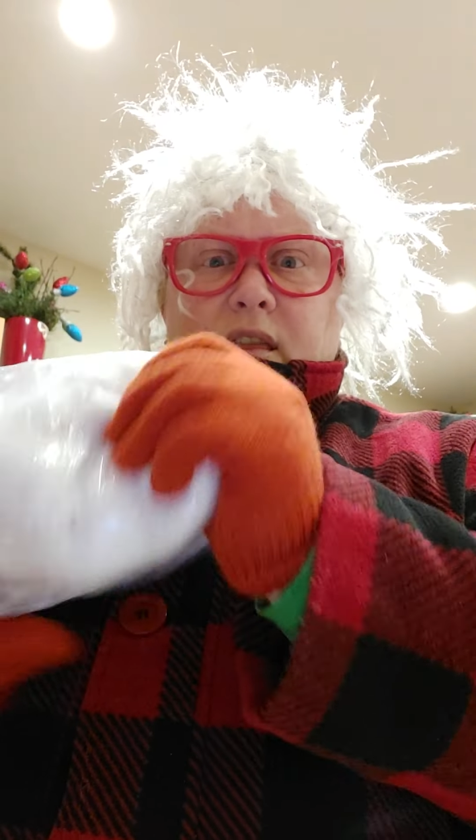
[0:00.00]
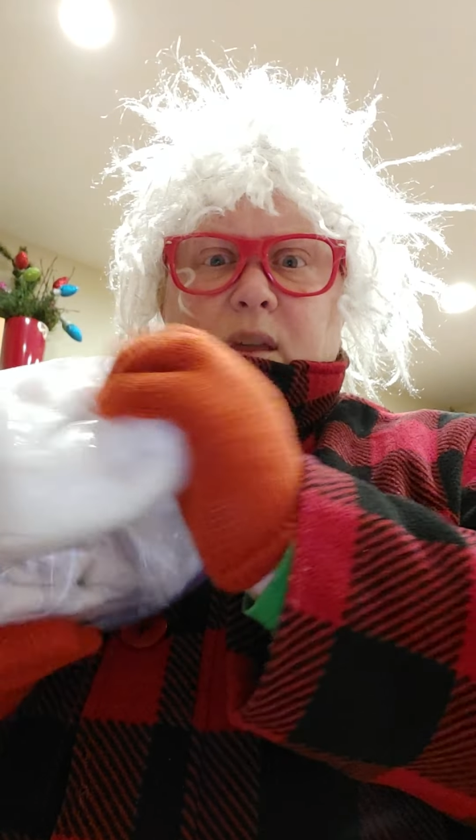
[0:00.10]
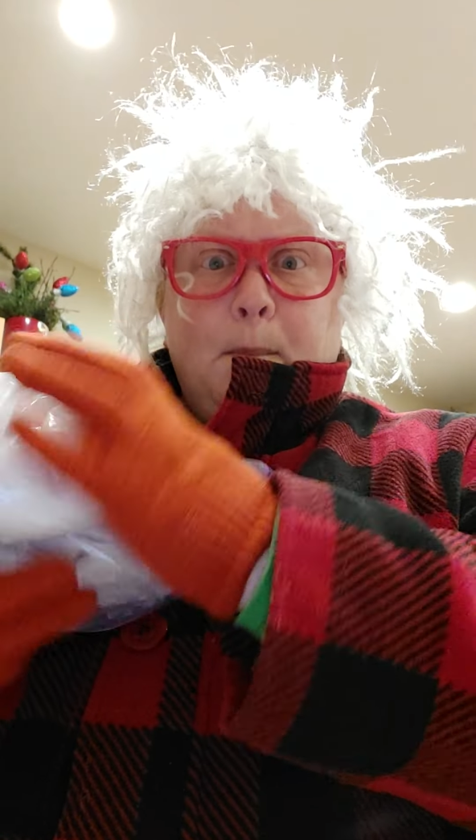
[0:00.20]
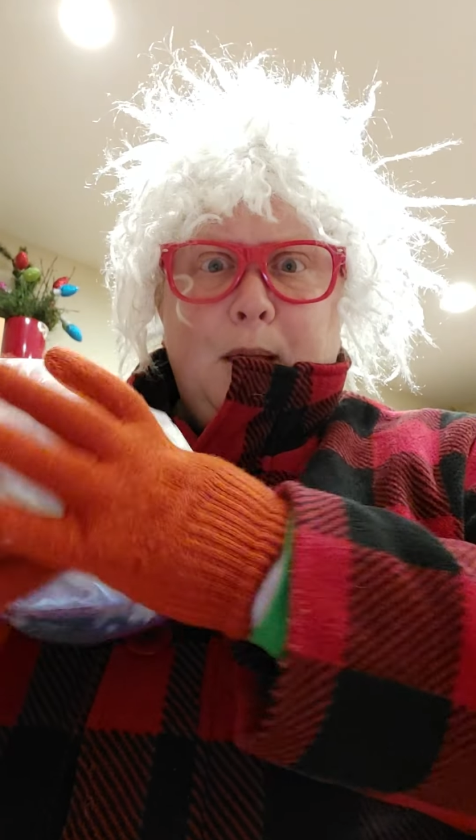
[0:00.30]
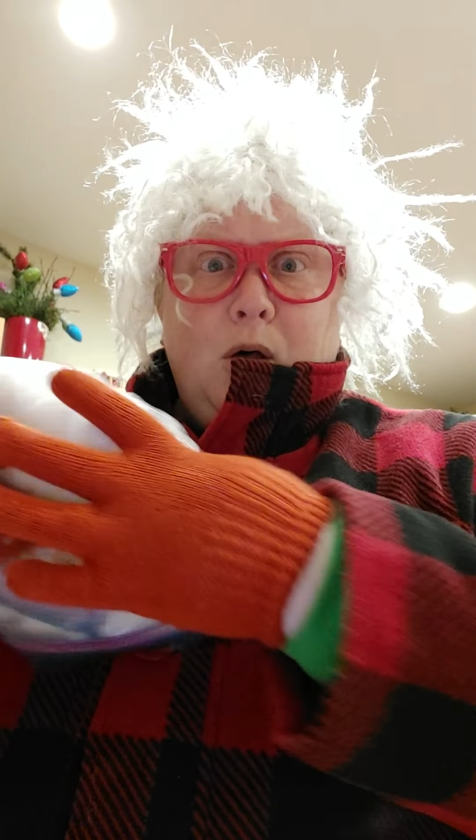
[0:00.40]
the
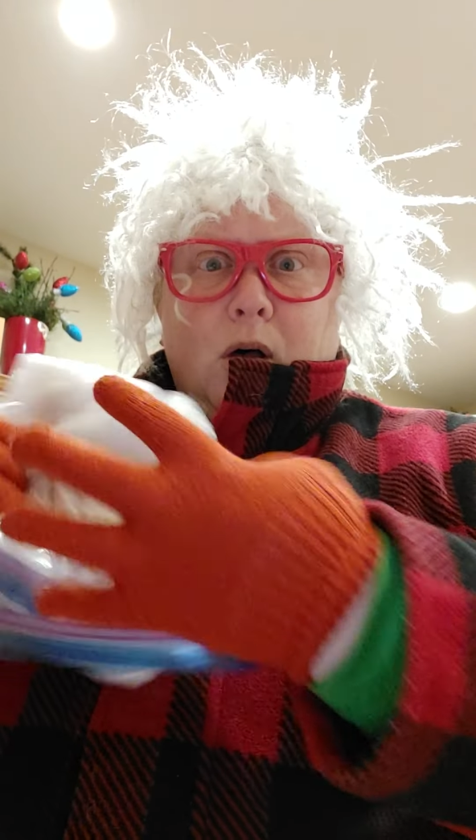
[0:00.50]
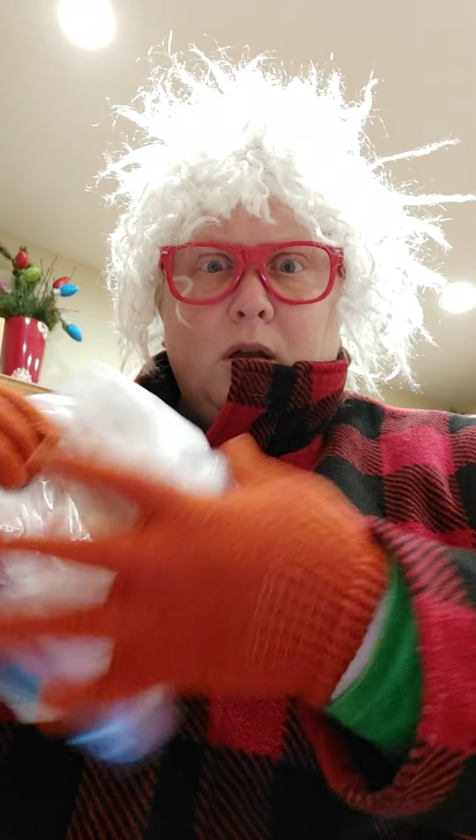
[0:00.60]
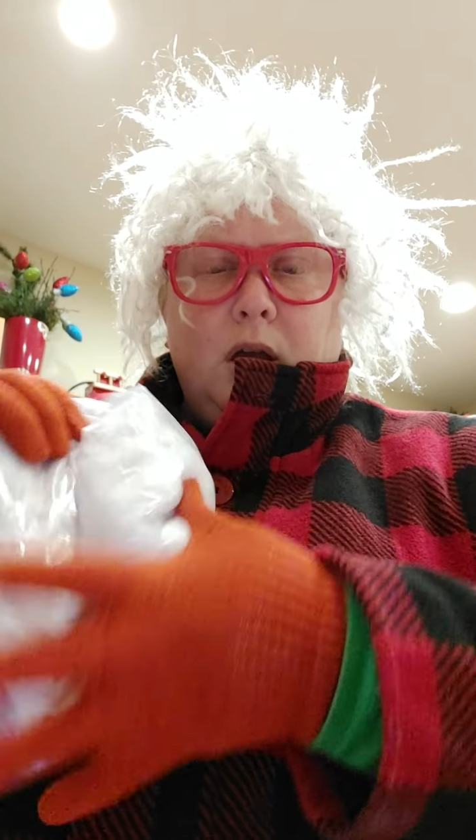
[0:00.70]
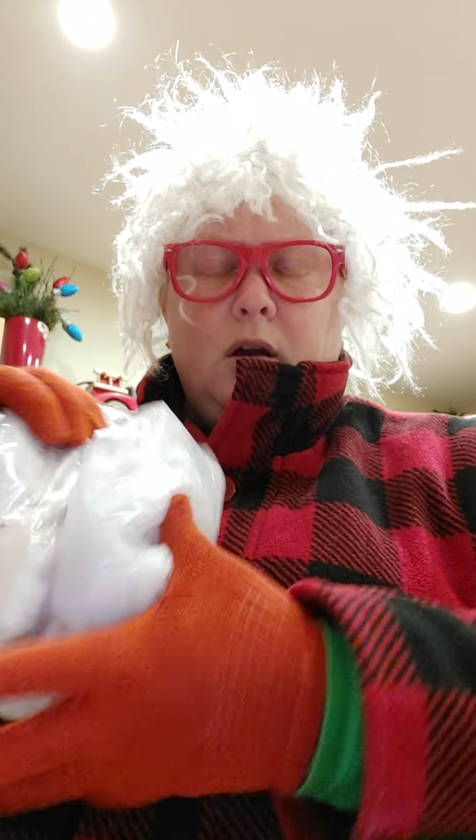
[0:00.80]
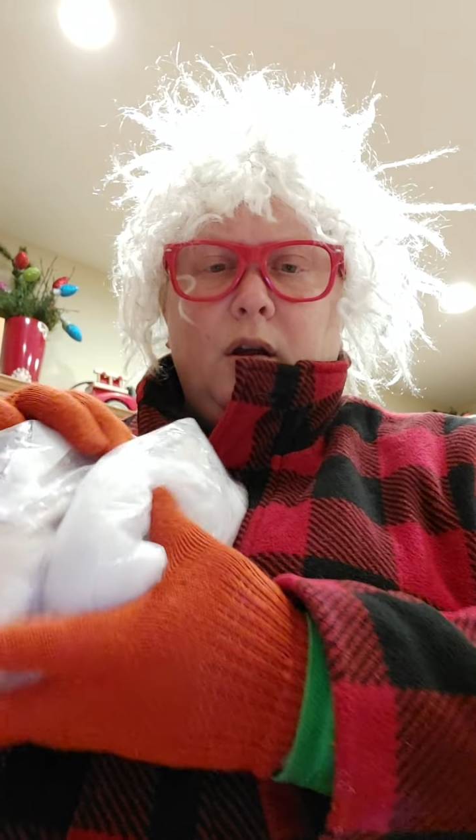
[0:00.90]
milk,
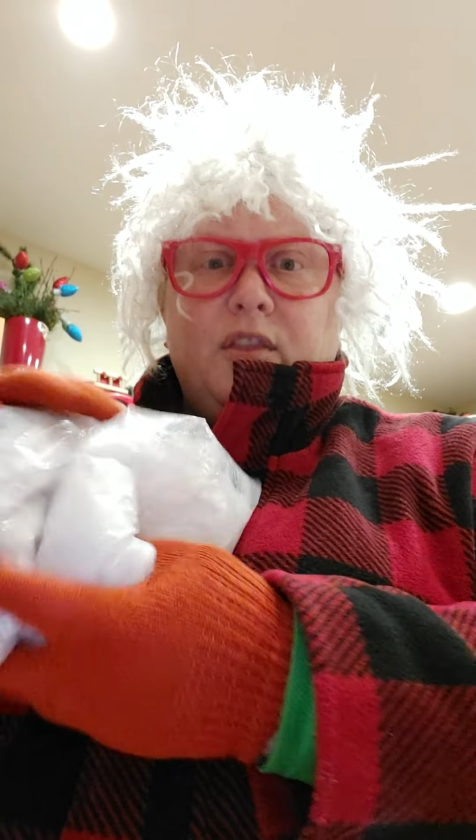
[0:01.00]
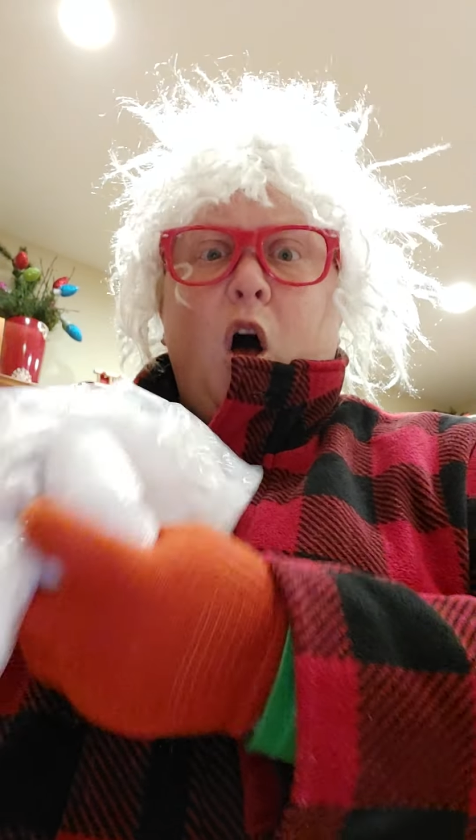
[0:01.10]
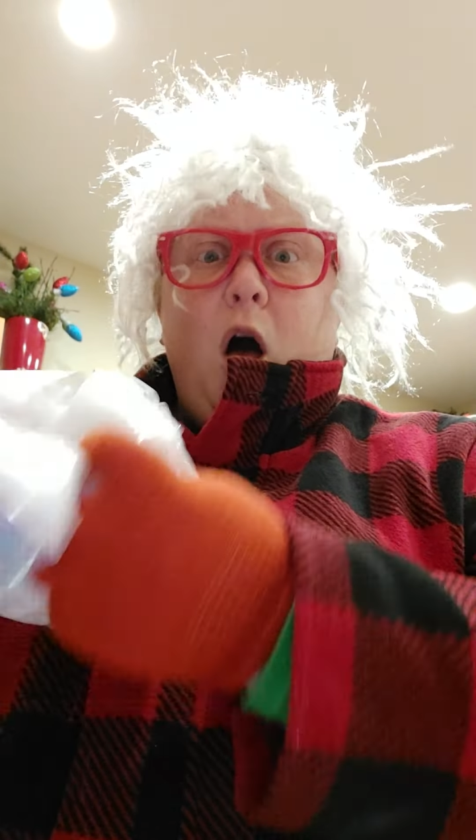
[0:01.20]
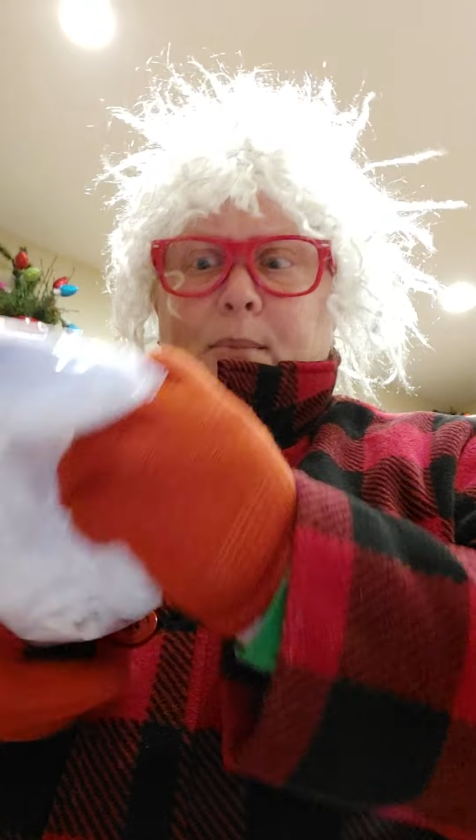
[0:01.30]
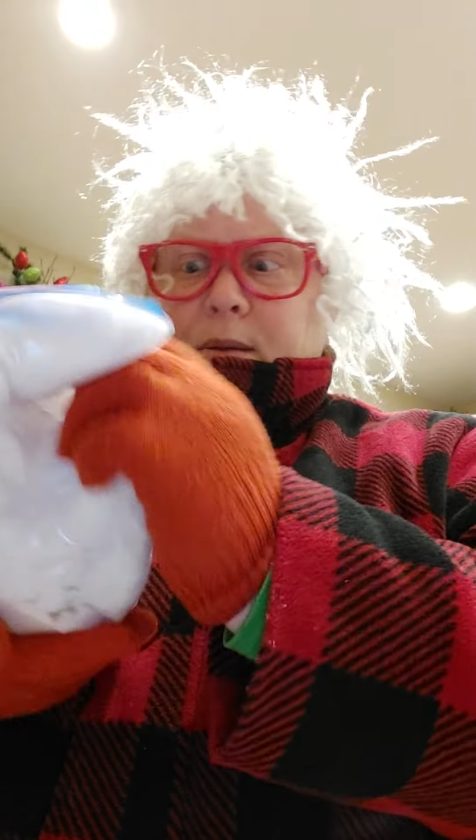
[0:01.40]
the
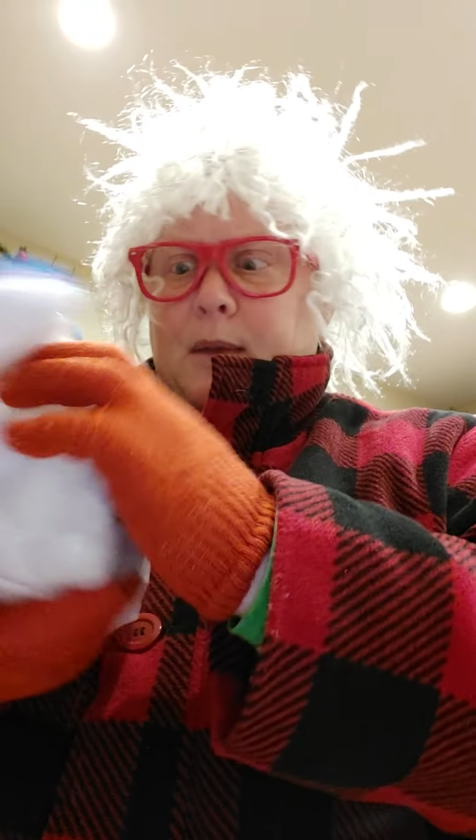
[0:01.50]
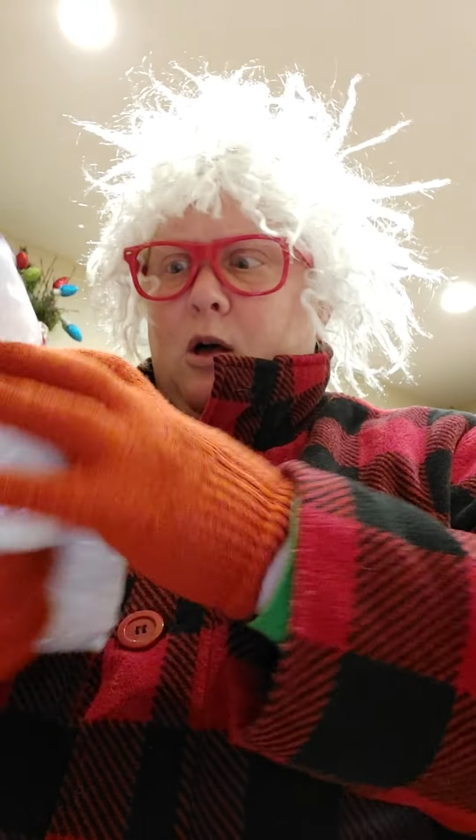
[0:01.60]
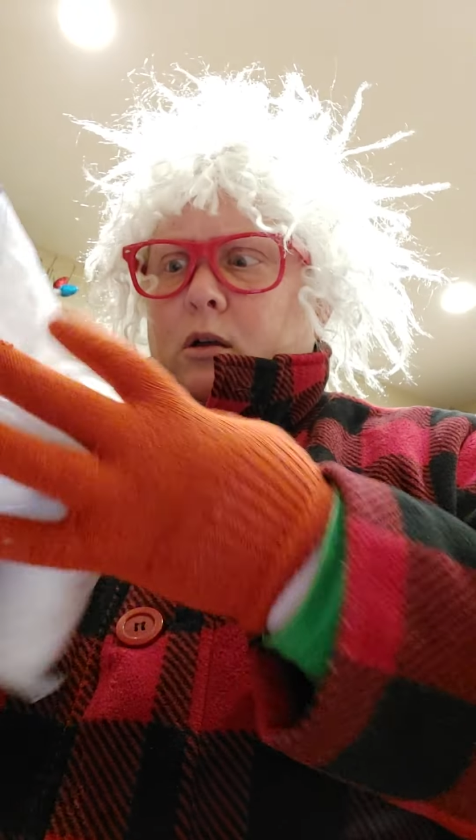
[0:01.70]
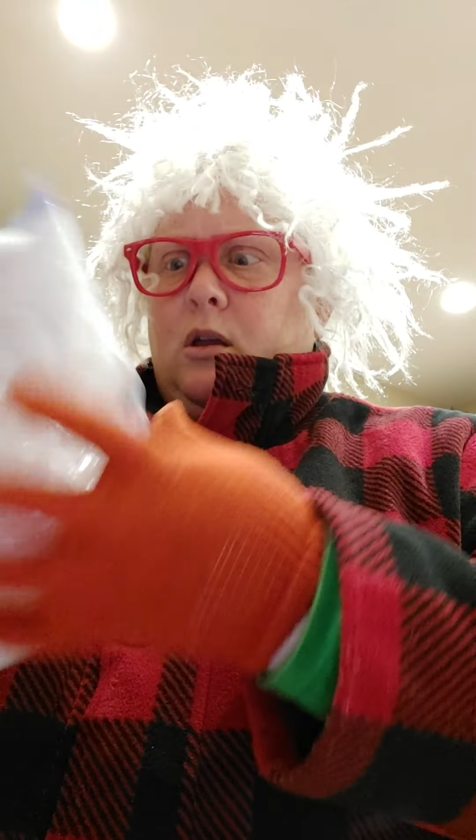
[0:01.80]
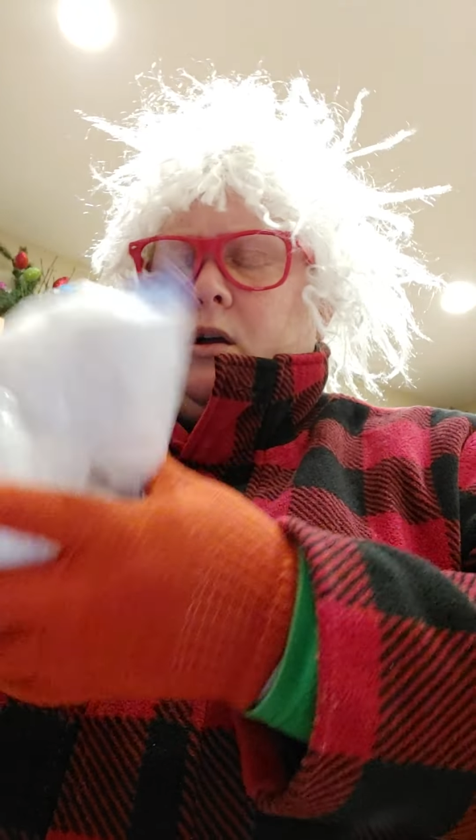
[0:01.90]
almond milk,